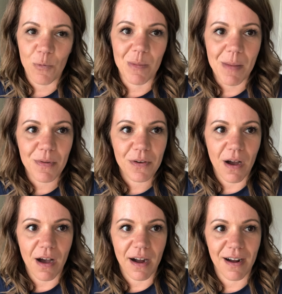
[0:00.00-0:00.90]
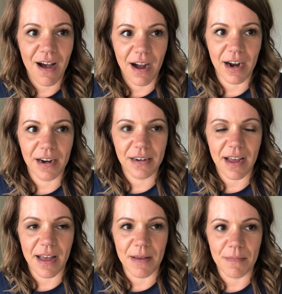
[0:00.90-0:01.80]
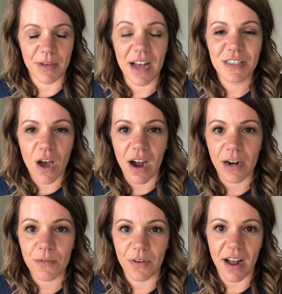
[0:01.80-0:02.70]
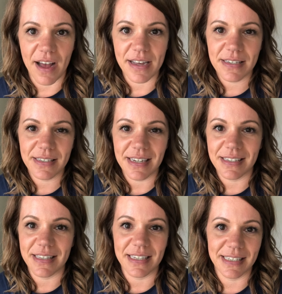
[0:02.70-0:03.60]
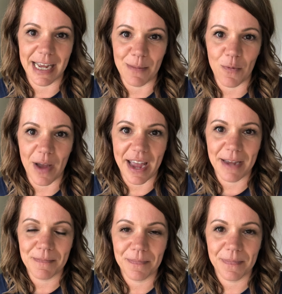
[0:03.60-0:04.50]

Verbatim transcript: Remember, our heart, um, God's heart for us is the same way.